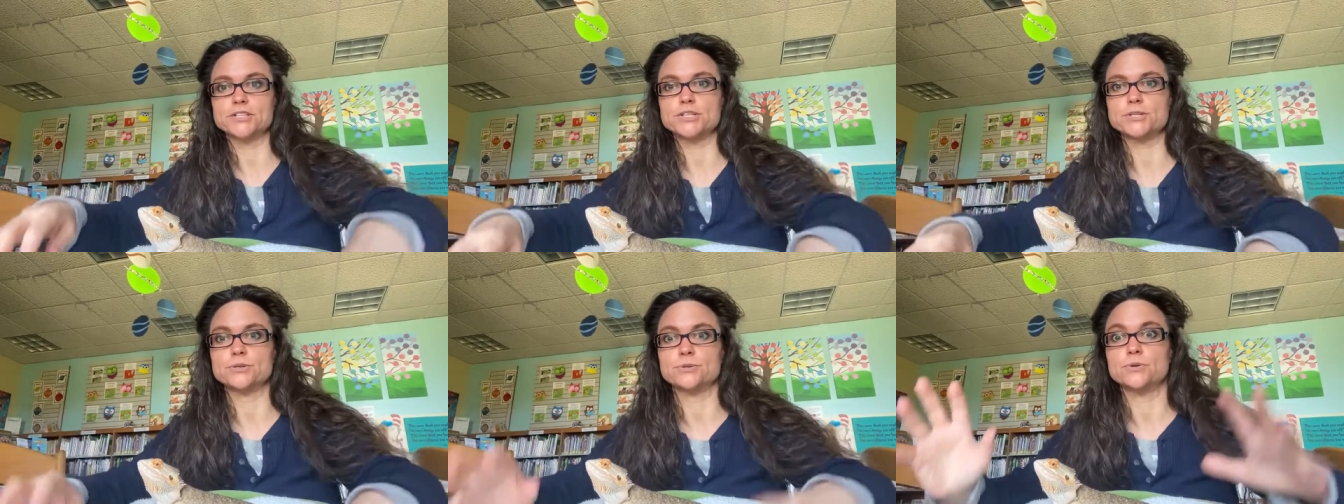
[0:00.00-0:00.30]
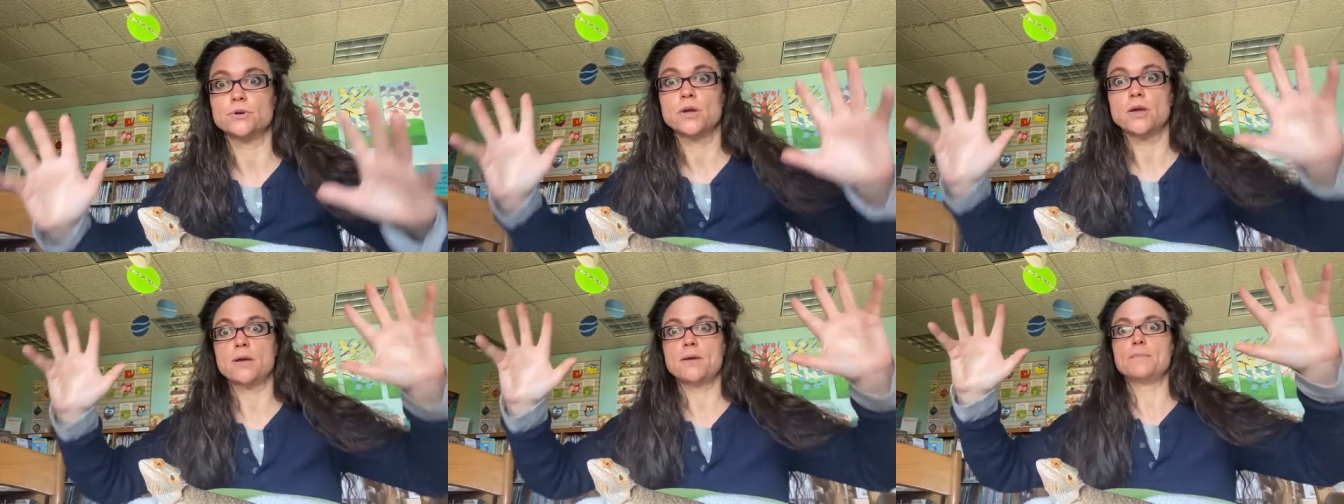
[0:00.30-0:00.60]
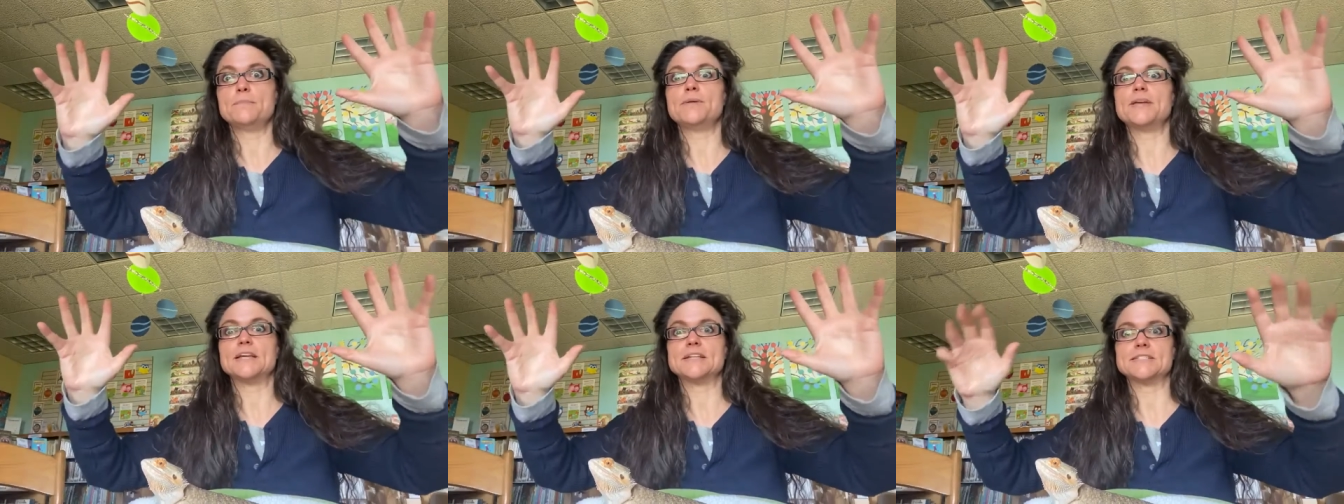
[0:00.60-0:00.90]
to
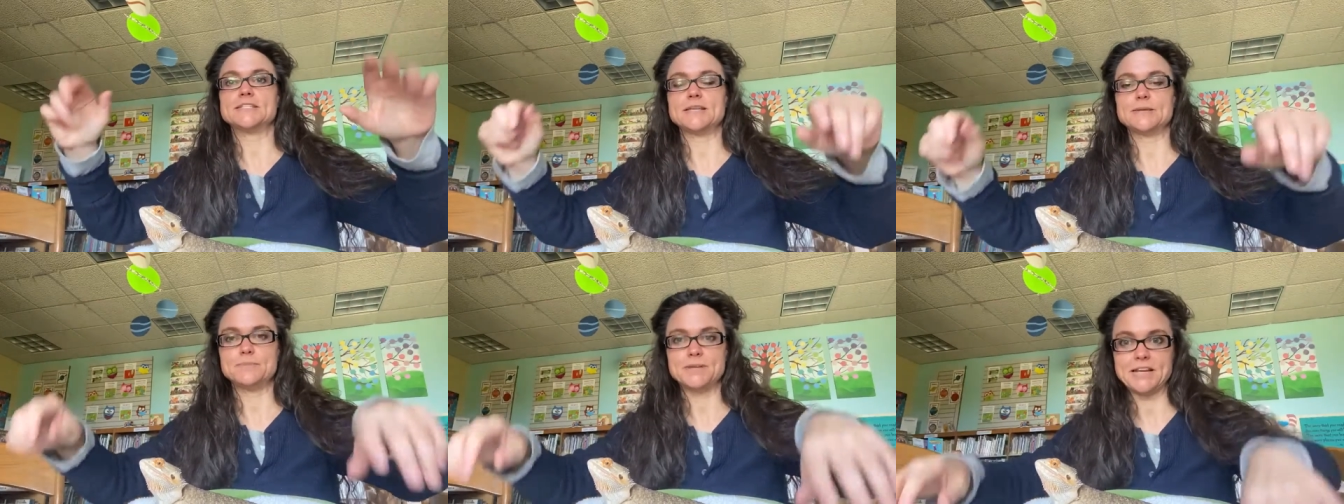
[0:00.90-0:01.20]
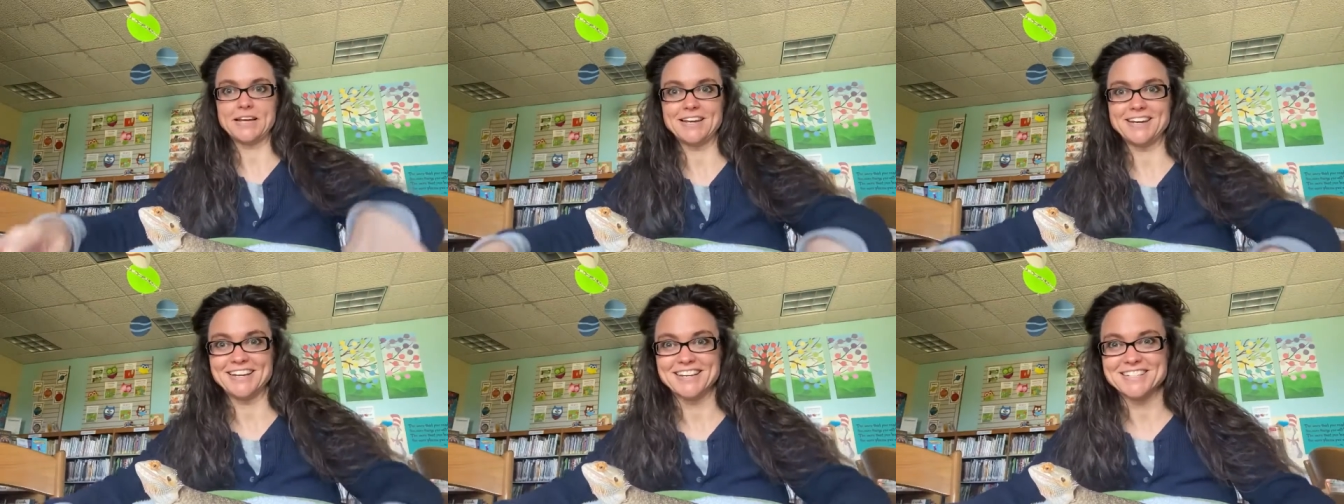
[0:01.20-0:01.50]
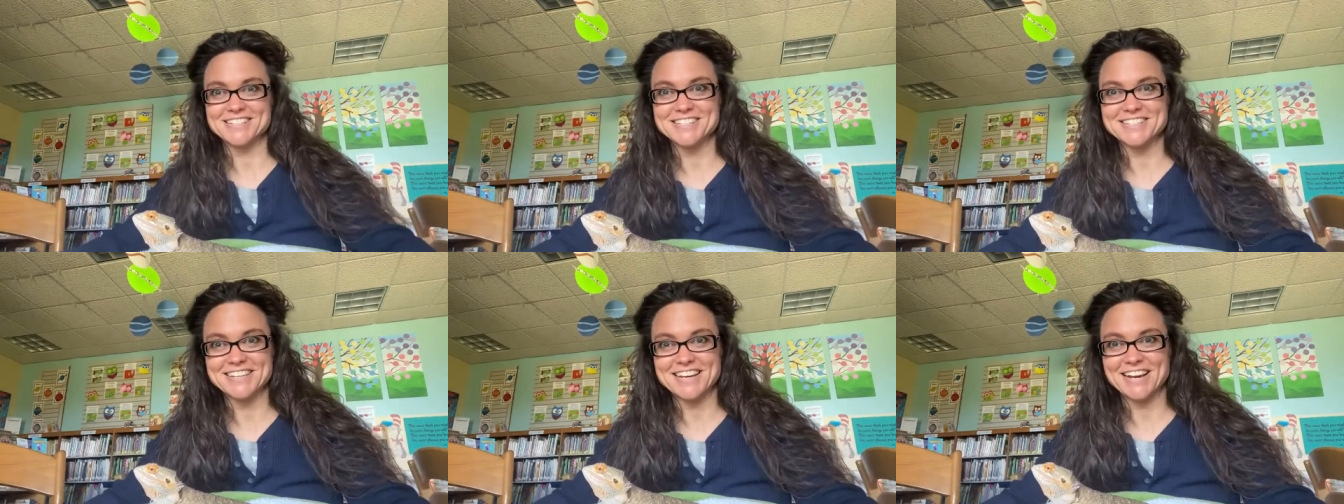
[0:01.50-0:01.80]
be intimidating
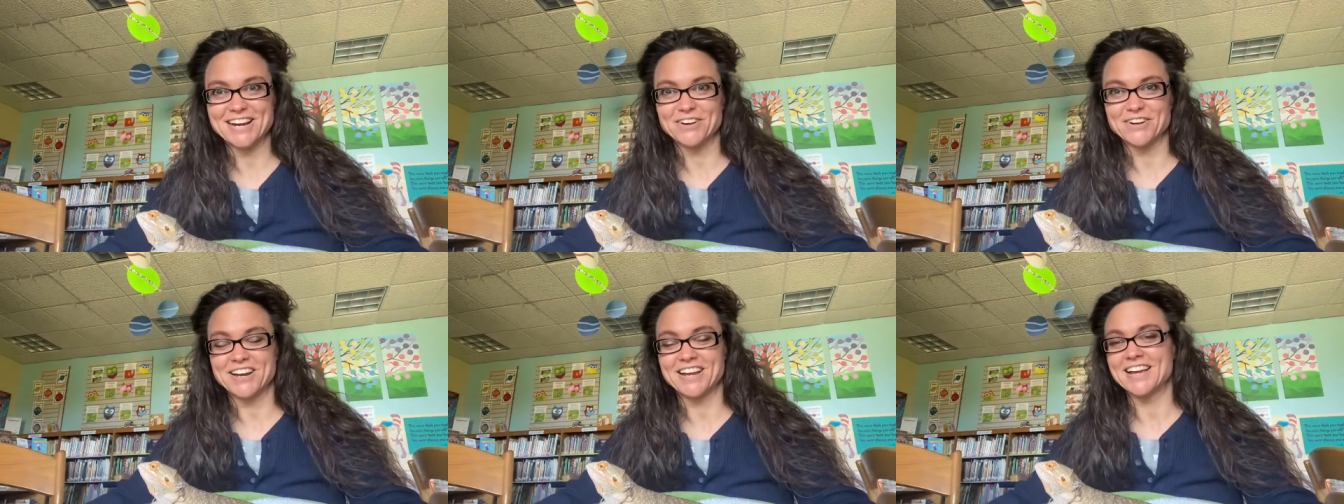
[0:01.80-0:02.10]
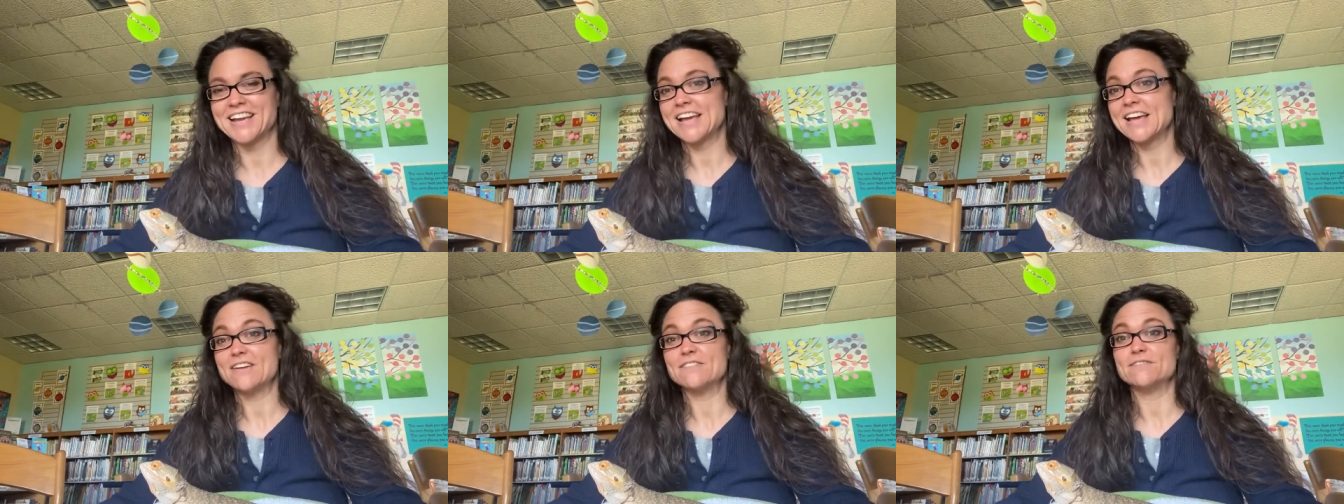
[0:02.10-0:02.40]
and scary.